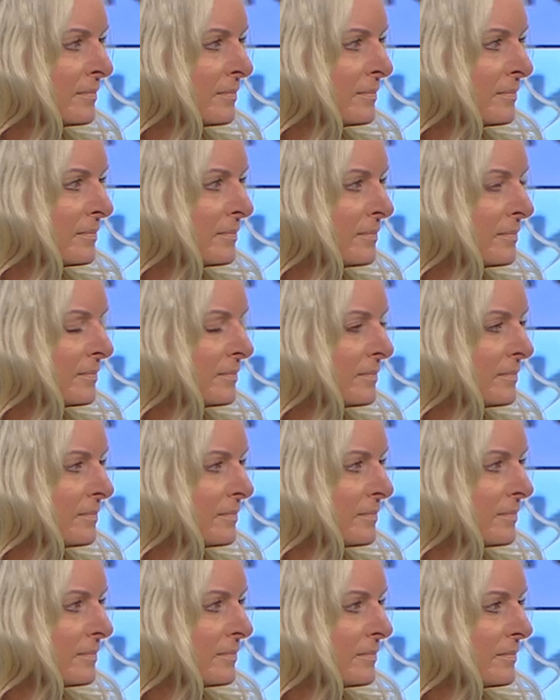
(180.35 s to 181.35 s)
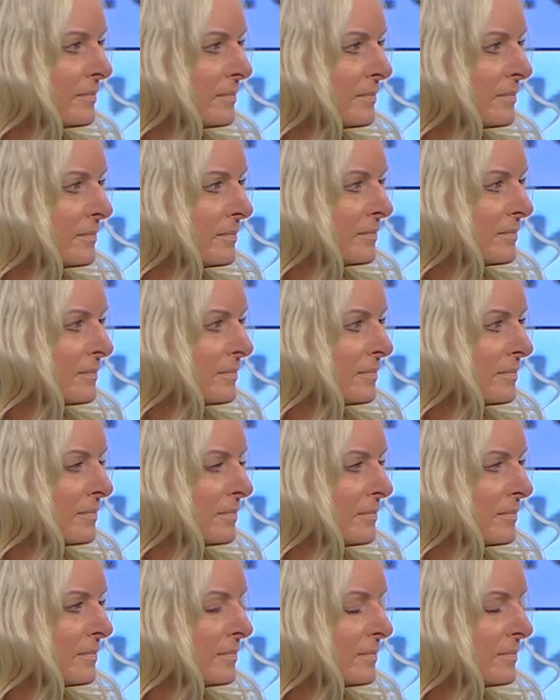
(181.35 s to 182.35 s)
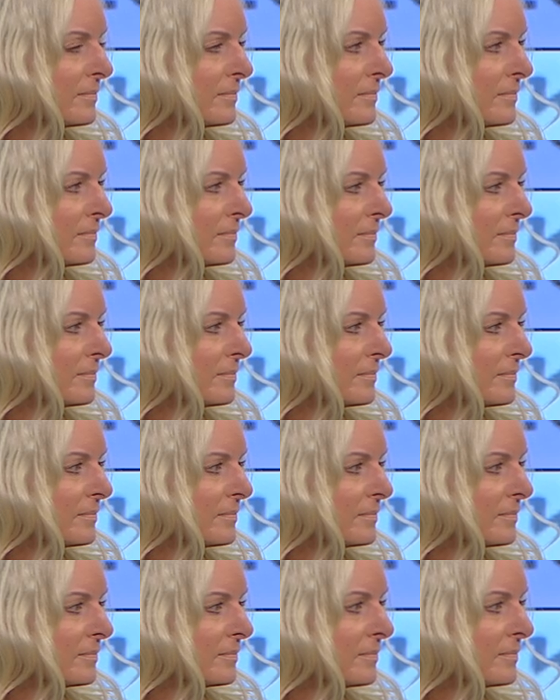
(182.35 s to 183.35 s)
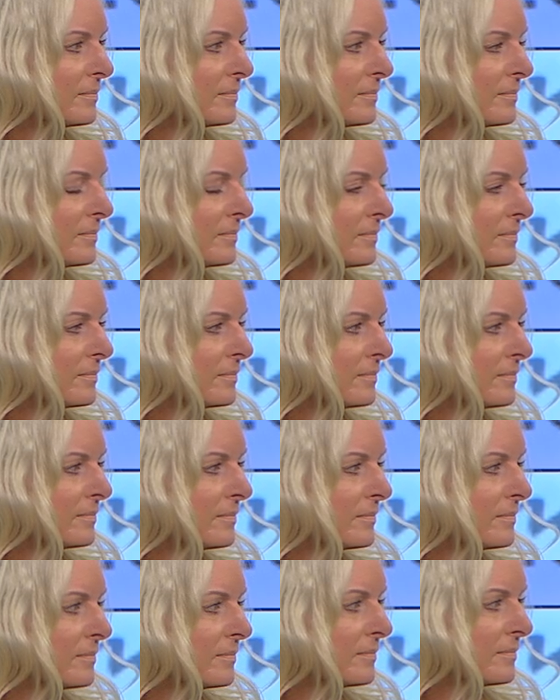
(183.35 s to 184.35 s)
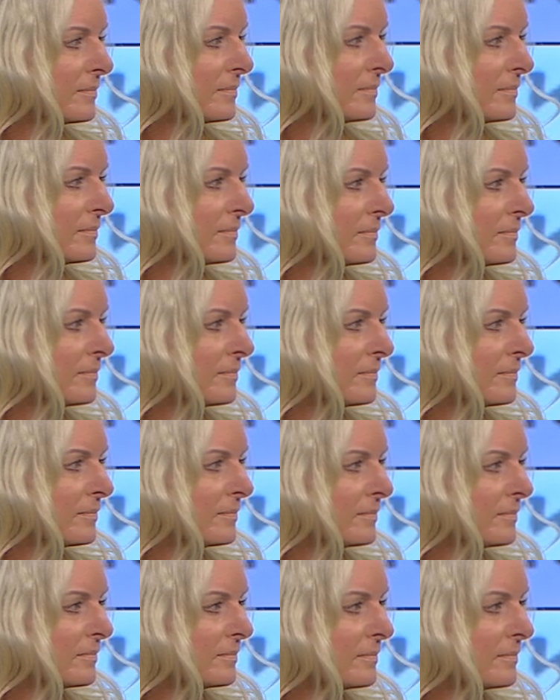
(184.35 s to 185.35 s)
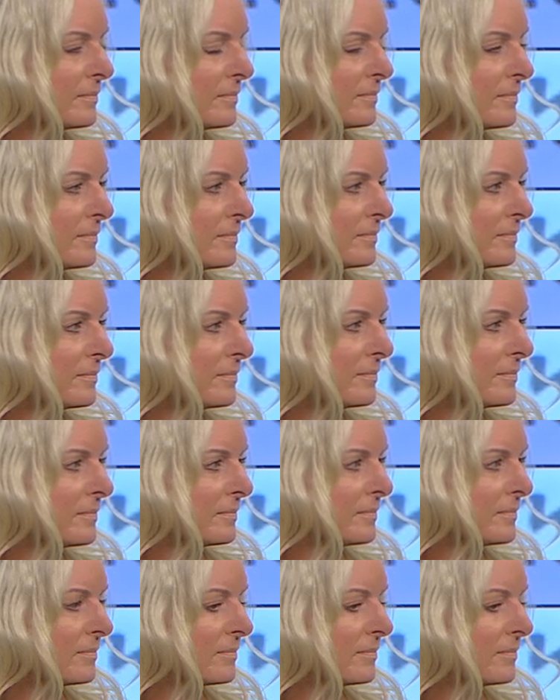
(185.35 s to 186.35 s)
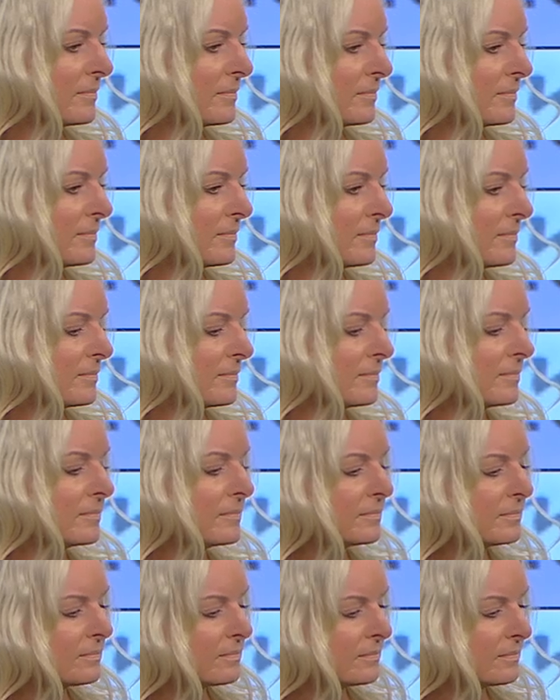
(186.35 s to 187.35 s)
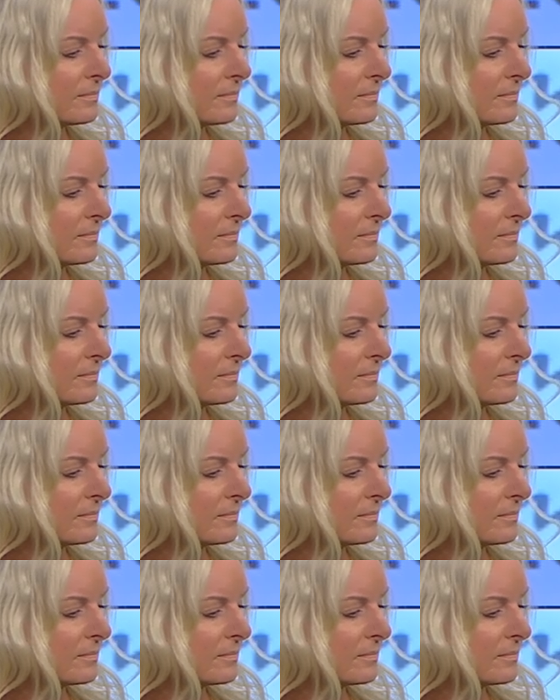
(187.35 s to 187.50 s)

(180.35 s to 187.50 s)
[no speech]